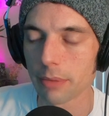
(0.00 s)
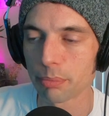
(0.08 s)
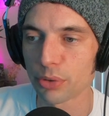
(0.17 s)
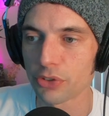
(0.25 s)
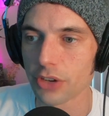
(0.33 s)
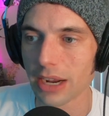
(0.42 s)

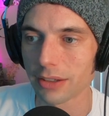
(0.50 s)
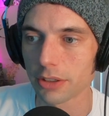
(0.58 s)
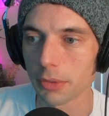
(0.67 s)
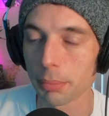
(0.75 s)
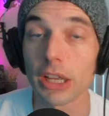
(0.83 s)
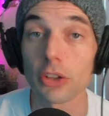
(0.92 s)

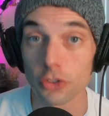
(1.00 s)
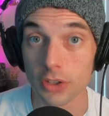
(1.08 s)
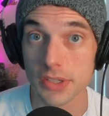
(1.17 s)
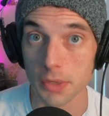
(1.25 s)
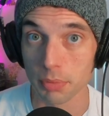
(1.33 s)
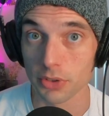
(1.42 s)
projector, because
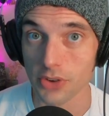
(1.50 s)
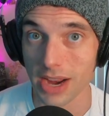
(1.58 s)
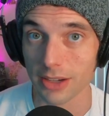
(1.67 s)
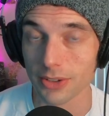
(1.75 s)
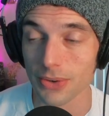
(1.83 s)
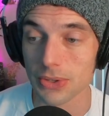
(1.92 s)
she's a
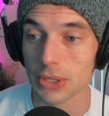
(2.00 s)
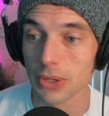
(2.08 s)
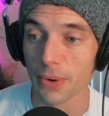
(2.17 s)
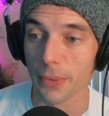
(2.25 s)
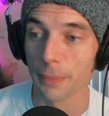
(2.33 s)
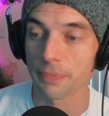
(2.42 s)
projector
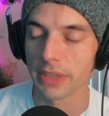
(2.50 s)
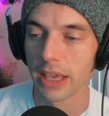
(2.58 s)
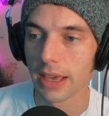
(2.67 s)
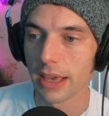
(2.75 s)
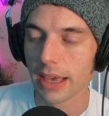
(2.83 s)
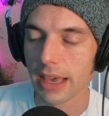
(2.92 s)
too.
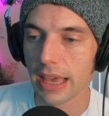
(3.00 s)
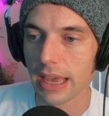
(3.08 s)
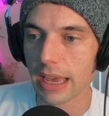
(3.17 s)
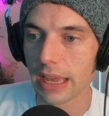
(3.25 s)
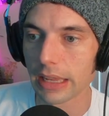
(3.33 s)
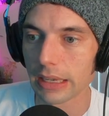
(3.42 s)

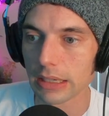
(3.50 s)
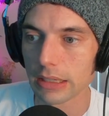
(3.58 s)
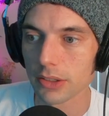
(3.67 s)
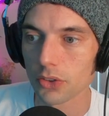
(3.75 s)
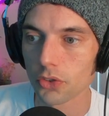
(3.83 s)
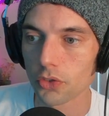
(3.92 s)
And
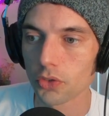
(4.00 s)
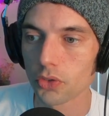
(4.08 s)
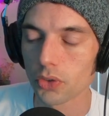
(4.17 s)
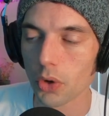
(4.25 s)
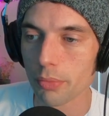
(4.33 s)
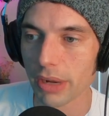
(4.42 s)

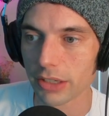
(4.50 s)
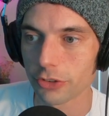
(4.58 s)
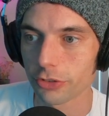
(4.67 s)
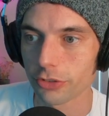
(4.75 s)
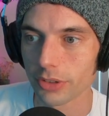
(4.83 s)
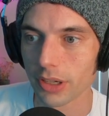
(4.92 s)
so
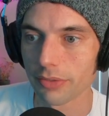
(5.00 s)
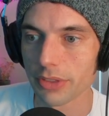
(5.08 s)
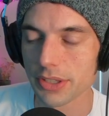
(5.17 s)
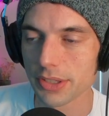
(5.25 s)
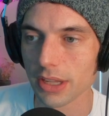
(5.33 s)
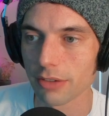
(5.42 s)
much of the
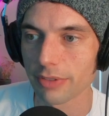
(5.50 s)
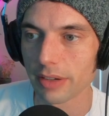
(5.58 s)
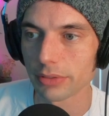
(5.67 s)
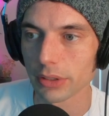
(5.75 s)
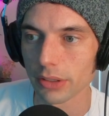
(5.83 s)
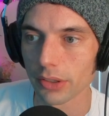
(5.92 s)
stuff
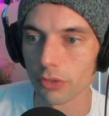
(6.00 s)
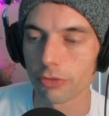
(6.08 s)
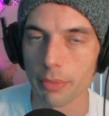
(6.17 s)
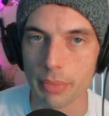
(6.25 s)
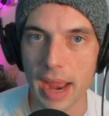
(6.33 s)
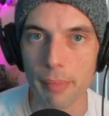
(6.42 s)
I've learned
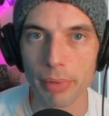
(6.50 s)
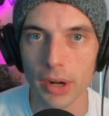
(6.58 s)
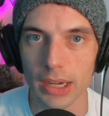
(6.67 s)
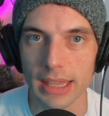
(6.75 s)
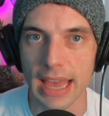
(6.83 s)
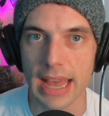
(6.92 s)
from that
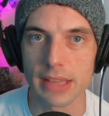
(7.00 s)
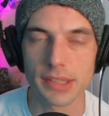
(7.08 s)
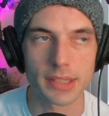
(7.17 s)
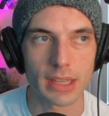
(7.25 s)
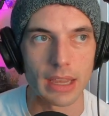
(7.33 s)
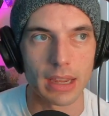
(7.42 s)

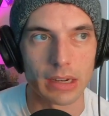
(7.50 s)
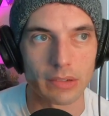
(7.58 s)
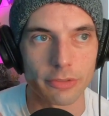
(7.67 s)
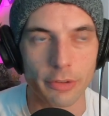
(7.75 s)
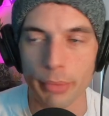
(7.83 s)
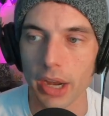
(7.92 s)
podcast and
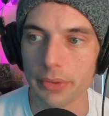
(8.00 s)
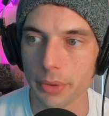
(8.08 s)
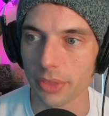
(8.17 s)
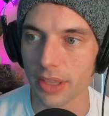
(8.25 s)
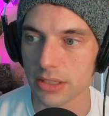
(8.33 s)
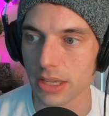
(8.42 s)
from other
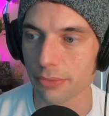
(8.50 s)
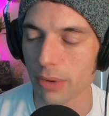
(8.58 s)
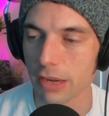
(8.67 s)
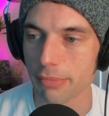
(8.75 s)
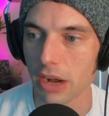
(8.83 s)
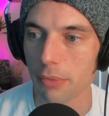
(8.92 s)
things I've read
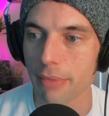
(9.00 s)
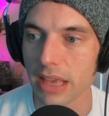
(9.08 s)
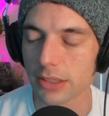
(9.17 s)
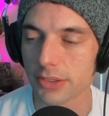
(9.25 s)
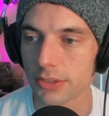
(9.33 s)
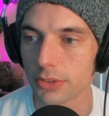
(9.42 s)
about
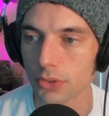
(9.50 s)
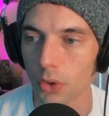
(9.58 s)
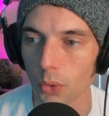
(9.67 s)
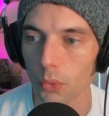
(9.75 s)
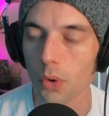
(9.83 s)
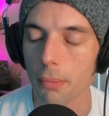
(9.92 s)
makes
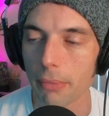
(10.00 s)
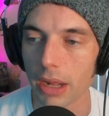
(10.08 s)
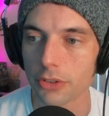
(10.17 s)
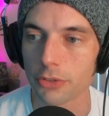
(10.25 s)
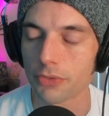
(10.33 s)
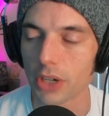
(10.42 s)
so
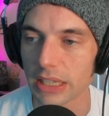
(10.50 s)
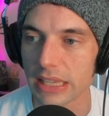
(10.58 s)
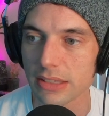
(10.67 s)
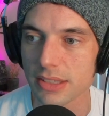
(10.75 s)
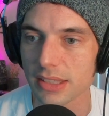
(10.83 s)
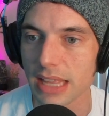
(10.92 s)
much fucking
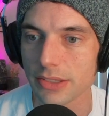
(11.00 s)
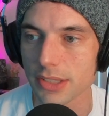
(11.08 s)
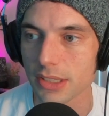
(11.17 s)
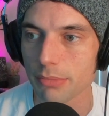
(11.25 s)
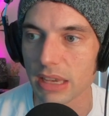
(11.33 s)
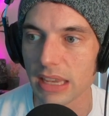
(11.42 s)
sense
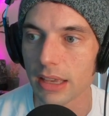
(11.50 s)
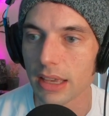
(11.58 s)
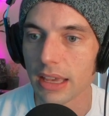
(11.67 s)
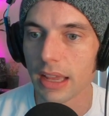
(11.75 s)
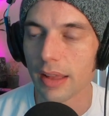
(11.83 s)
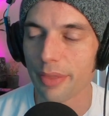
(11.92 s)
to me
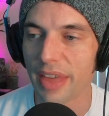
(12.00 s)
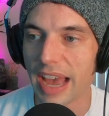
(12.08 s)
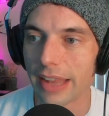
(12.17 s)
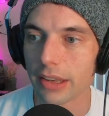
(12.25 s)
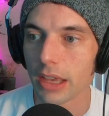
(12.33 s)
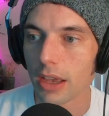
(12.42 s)

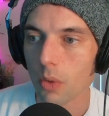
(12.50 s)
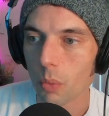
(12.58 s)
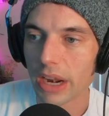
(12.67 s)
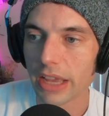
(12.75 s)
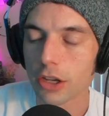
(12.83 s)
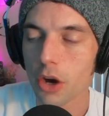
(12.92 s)
that
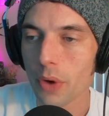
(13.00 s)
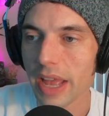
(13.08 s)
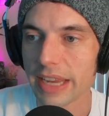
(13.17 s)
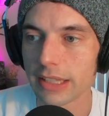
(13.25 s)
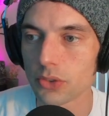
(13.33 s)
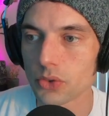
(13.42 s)
when I go
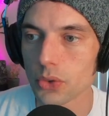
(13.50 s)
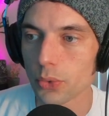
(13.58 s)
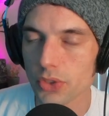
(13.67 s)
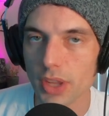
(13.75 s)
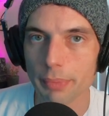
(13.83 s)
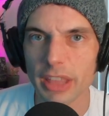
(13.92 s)
ahead and do
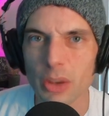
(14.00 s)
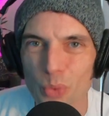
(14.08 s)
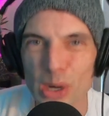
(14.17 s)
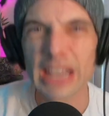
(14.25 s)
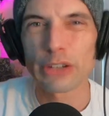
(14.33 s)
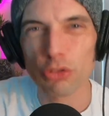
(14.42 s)
something,
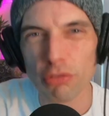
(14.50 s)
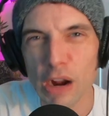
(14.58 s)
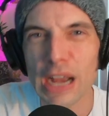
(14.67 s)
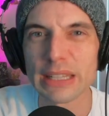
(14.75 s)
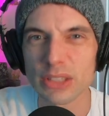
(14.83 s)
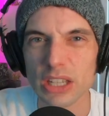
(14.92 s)
when I
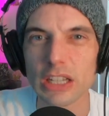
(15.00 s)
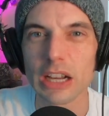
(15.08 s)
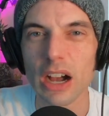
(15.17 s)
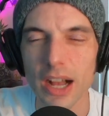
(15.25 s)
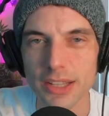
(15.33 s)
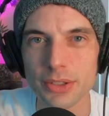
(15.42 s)
try to
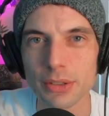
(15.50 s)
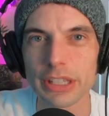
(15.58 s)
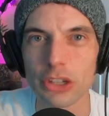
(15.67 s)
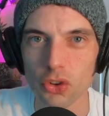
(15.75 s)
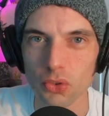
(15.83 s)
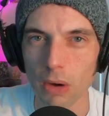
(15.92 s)
hustle
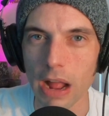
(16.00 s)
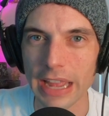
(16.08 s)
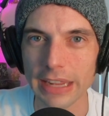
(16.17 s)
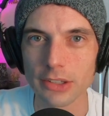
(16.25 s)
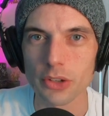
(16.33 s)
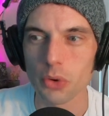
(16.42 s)
and
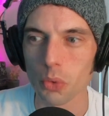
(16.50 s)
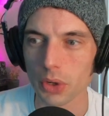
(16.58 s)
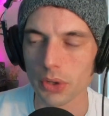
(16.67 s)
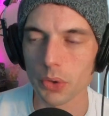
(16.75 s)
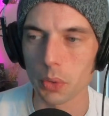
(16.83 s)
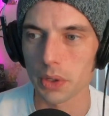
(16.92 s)
grind
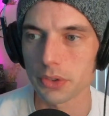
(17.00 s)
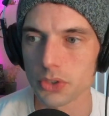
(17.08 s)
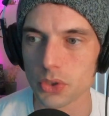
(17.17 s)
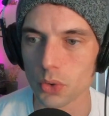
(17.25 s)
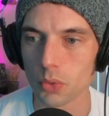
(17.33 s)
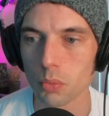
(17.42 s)
or
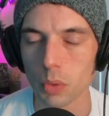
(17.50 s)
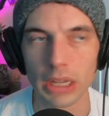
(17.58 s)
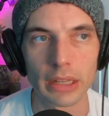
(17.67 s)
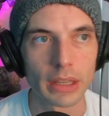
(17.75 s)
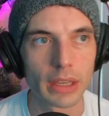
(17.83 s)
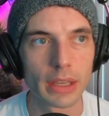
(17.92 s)
do
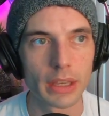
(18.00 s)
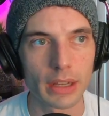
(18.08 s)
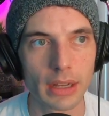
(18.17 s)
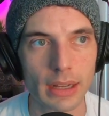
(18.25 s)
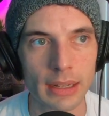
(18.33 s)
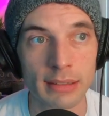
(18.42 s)
what
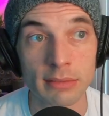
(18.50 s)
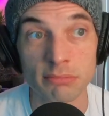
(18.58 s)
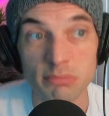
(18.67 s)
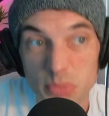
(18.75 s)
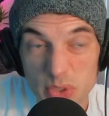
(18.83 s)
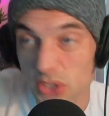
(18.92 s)

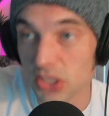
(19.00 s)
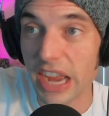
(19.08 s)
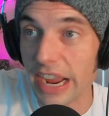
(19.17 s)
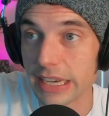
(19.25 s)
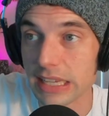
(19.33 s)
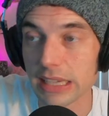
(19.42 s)

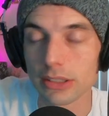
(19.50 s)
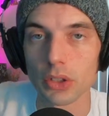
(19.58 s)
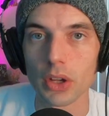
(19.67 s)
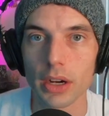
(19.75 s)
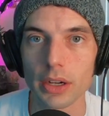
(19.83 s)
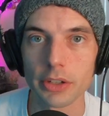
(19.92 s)
society at
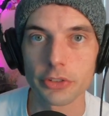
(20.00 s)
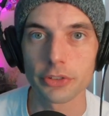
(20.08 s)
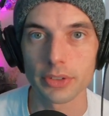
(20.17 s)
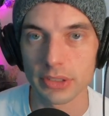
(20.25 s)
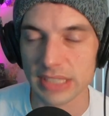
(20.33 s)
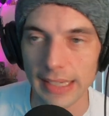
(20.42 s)

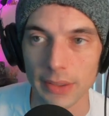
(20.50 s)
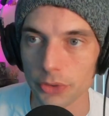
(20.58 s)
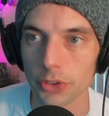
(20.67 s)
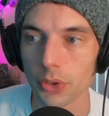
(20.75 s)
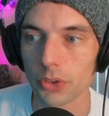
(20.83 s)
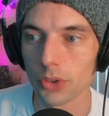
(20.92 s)
large tells
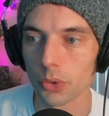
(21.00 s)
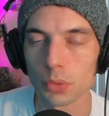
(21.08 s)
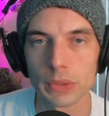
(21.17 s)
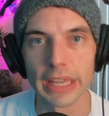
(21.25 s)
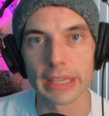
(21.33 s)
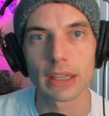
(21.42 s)
you to do,
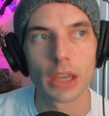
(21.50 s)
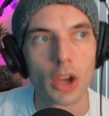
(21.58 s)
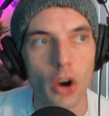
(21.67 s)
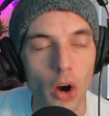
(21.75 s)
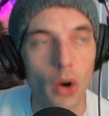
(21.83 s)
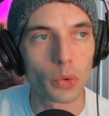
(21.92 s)
like,
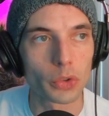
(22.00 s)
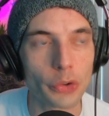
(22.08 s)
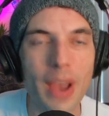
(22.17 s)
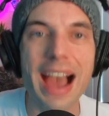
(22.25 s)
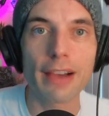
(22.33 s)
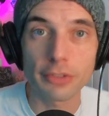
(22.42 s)
oh, you
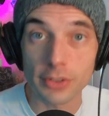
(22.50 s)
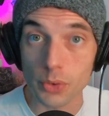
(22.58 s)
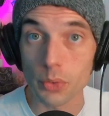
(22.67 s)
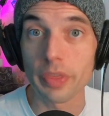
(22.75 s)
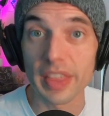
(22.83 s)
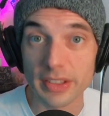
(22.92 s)
have to
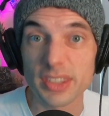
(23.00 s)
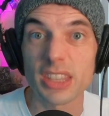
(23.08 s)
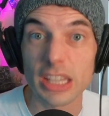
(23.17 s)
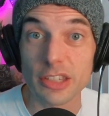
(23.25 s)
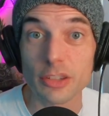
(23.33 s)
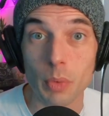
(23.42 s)
do
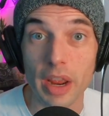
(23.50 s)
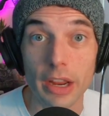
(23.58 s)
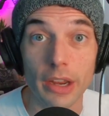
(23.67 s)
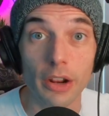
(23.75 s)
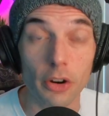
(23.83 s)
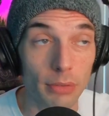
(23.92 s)
this
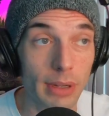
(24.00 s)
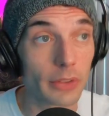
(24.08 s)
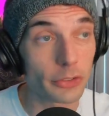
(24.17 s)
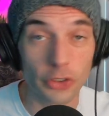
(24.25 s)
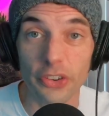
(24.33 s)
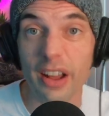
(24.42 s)
way or
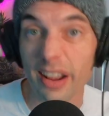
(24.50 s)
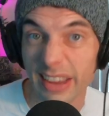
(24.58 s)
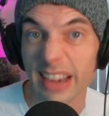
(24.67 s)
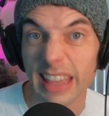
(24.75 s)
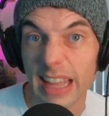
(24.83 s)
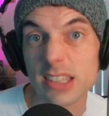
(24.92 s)
else you're not going
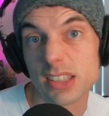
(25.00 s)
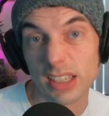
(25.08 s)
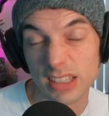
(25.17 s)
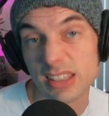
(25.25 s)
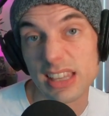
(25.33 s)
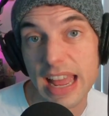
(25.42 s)
to get
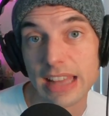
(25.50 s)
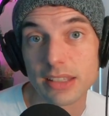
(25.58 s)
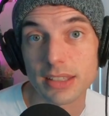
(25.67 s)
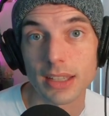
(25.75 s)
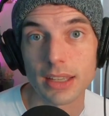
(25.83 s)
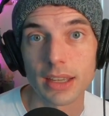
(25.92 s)
success.